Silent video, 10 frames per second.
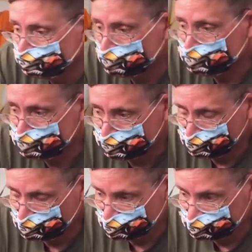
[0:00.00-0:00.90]
doesn't
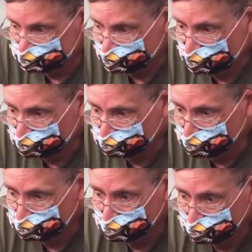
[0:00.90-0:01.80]
fit exactly,
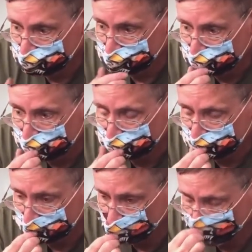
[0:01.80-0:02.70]
but we'll have to
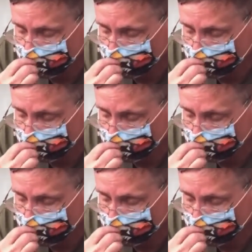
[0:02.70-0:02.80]
do